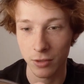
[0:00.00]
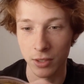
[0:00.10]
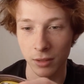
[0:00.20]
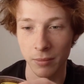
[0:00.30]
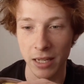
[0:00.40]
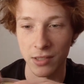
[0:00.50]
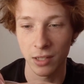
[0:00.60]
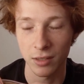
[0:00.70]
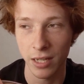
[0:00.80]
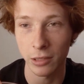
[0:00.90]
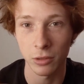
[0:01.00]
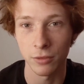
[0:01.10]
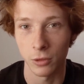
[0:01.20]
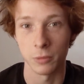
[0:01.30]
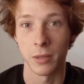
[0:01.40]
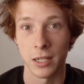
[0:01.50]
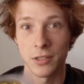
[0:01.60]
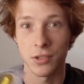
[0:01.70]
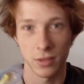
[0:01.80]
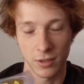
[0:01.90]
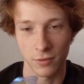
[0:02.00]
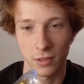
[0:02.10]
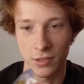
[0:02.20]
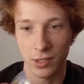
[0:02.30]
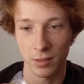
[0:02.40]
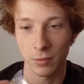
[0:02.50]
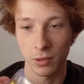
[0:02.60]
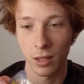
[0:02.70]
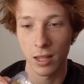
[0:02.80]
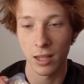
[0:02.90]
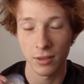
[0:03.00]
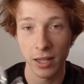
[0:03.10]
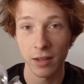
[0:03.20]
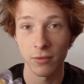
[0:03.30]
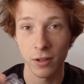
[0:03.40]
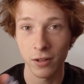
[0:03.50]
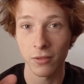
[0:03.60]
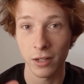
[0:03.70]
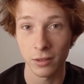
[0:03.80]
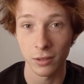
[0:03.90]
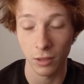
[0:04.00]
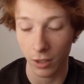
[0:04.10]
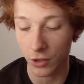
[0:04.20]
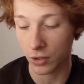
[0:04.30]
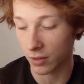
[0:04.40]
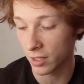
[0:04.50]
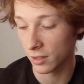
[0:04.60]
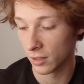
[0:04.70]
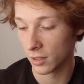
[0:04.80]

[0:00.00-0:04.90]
They're still amazing. Taylor of Old Bond Street, for example, they have very, very luxury,